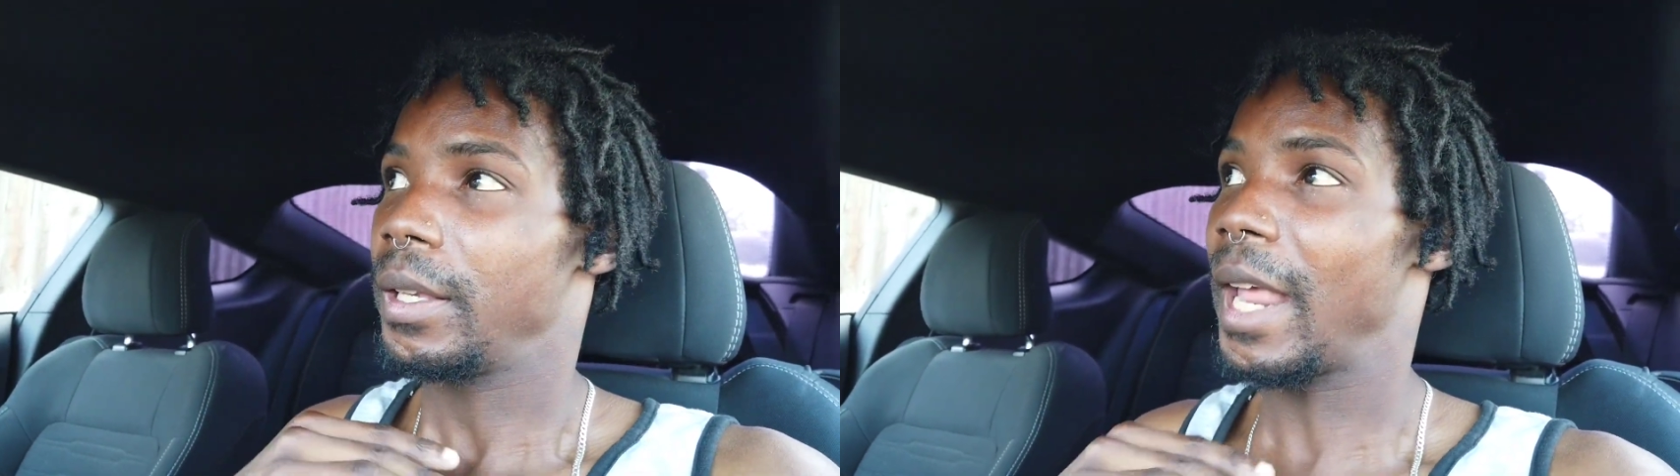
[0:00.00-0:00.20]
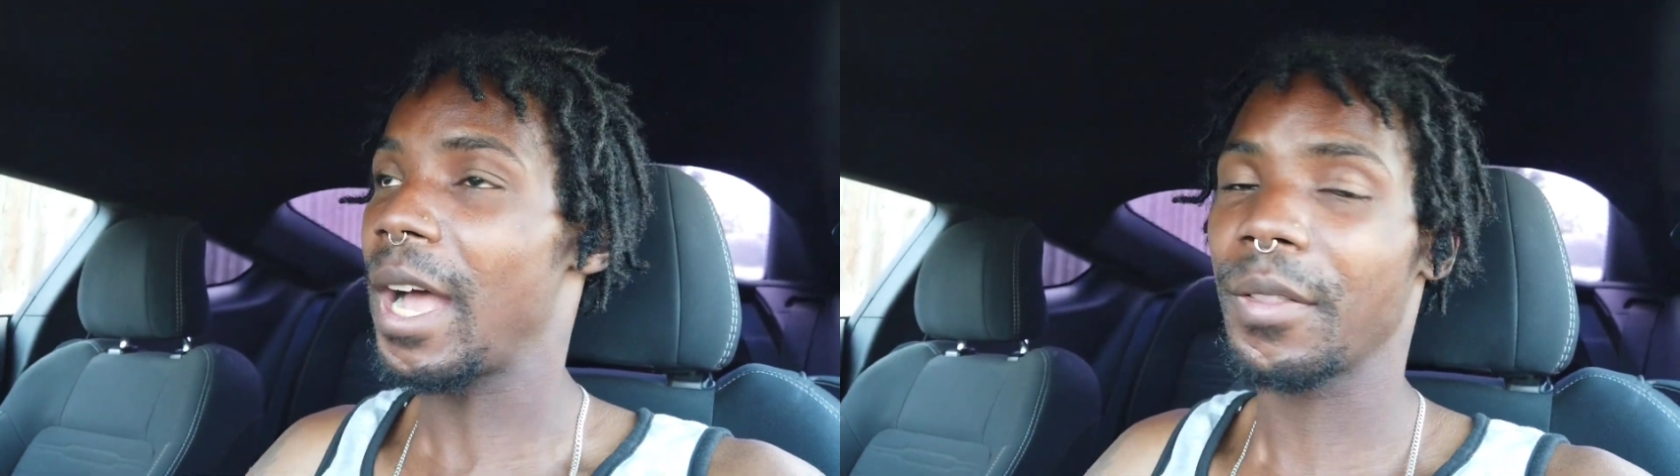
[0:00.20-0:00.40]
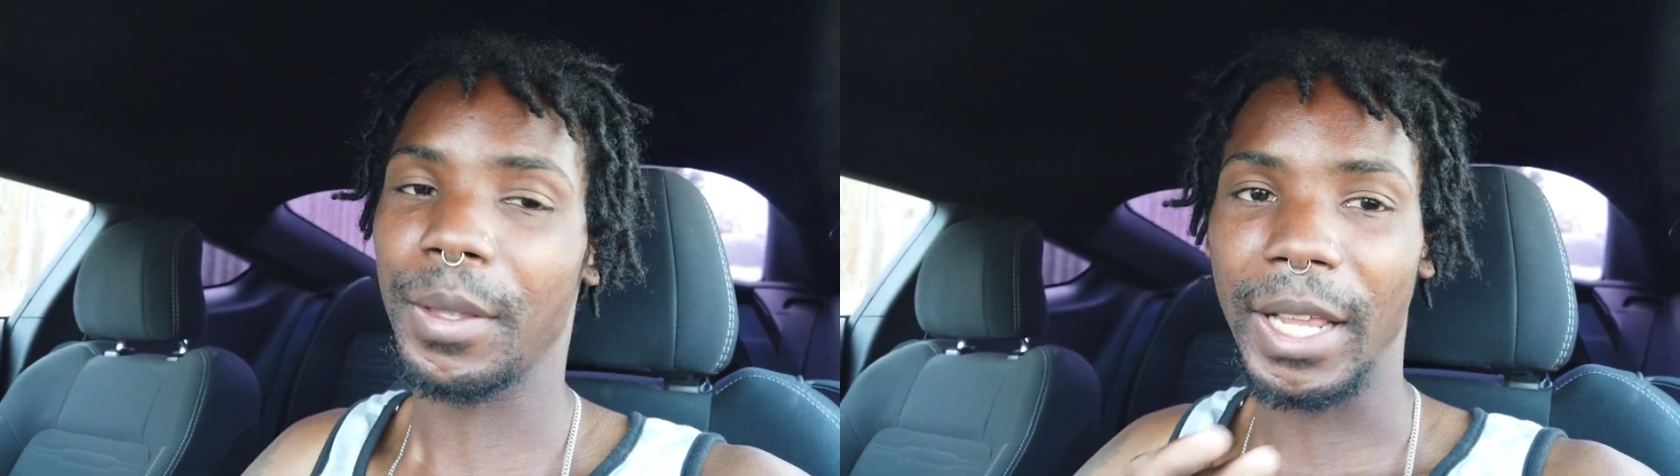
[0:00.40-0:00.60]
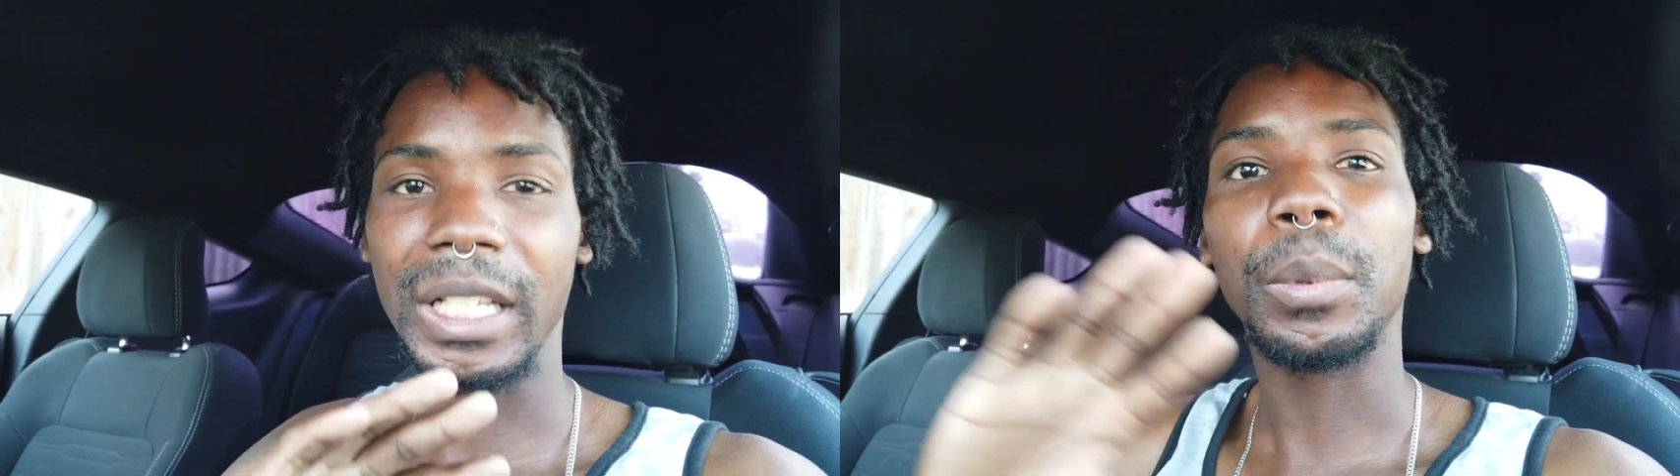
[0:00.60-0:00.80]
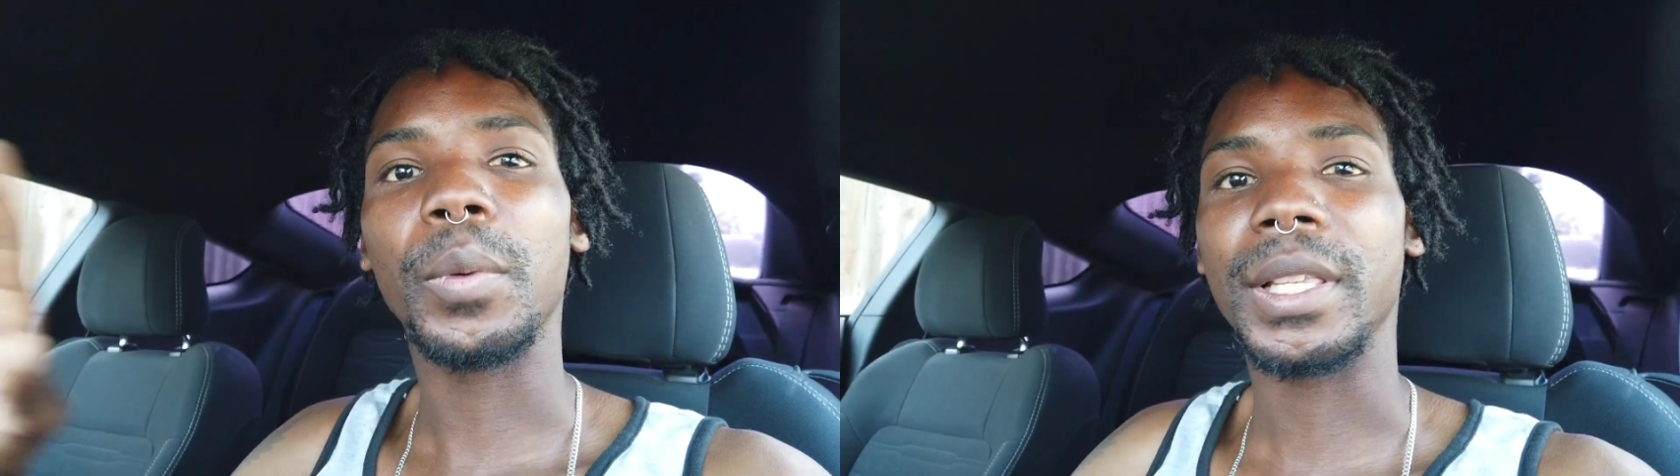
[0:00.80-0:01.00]
now the
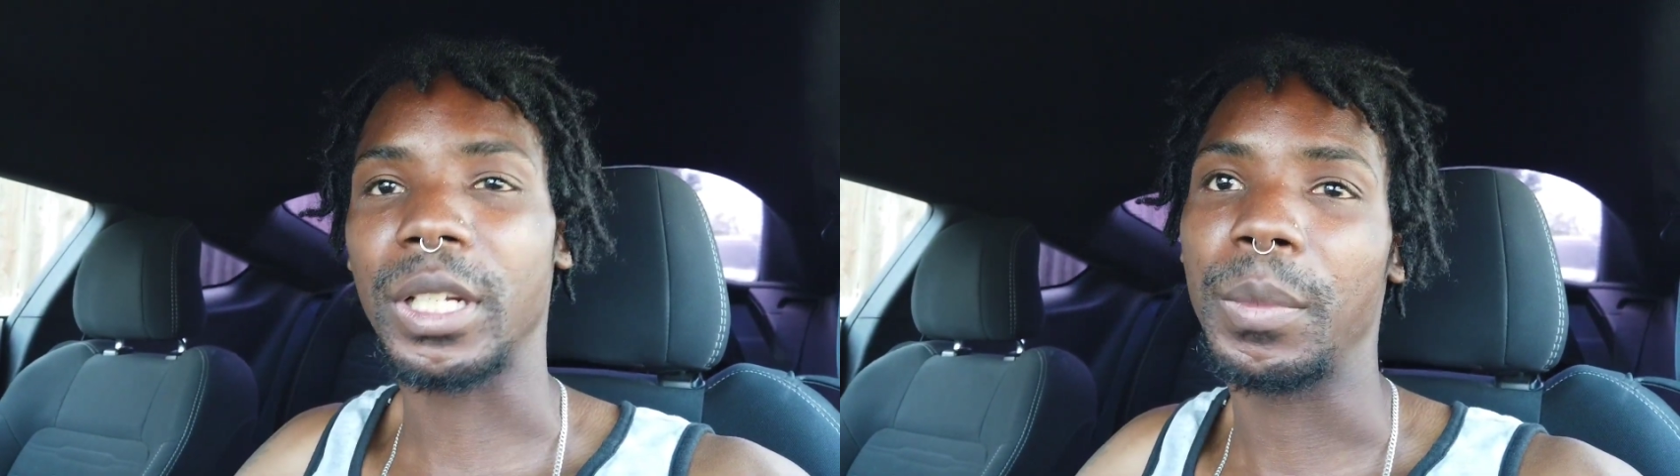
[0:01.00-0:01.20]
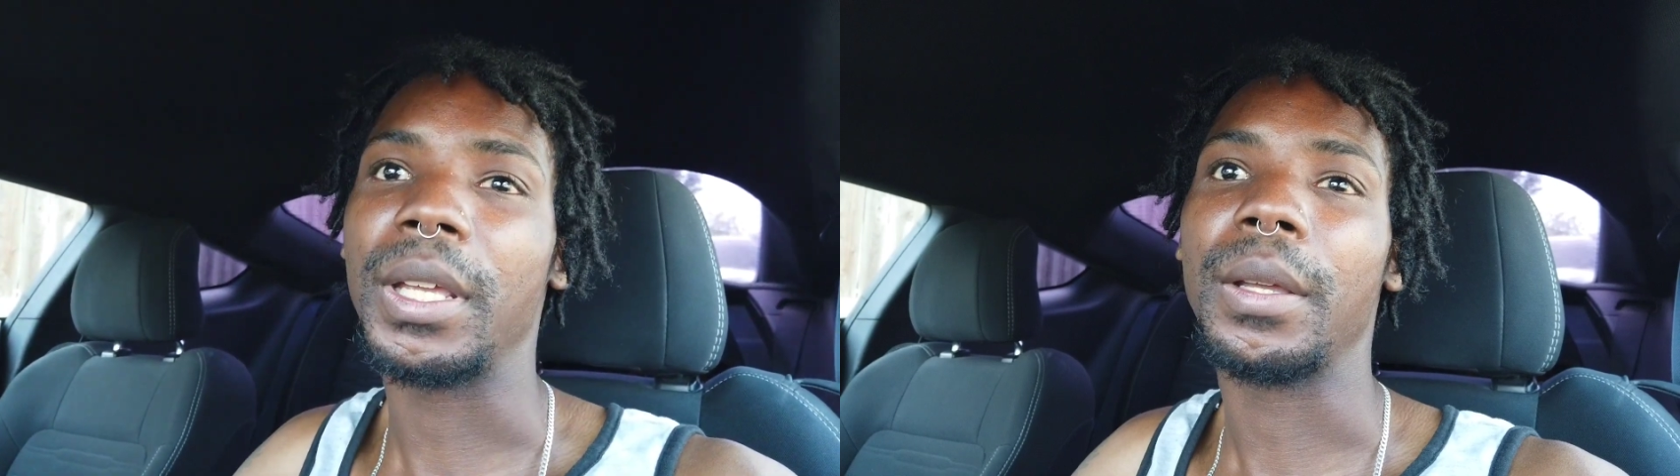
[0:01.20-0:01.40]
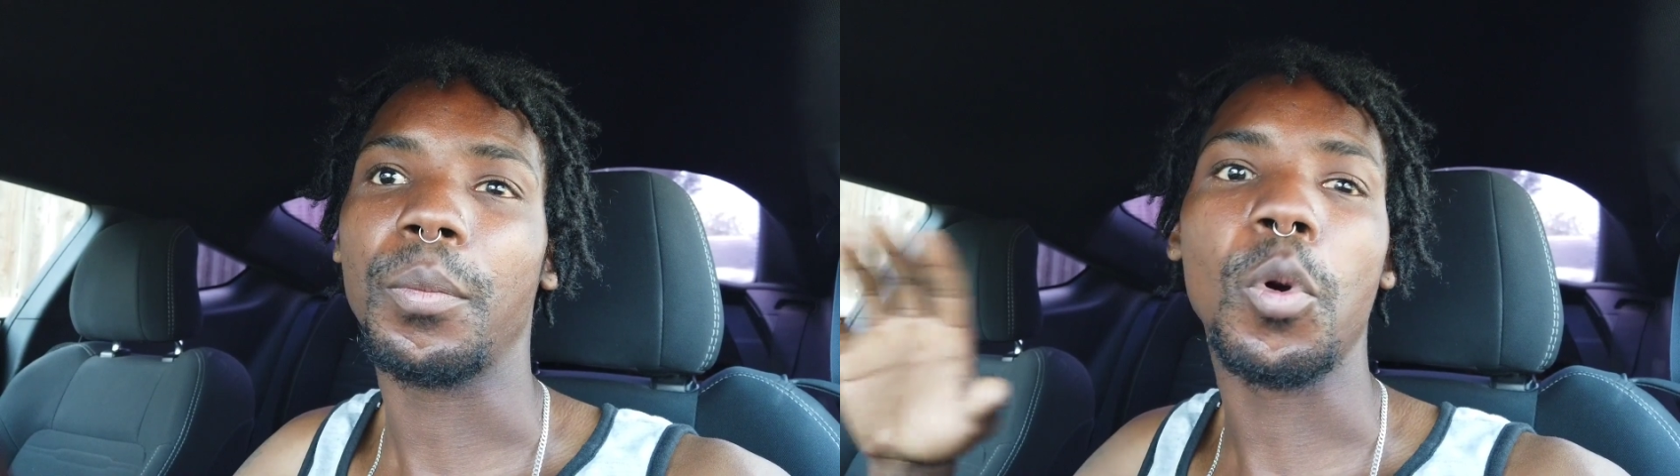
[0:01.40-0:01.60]
next couple weeks are going to be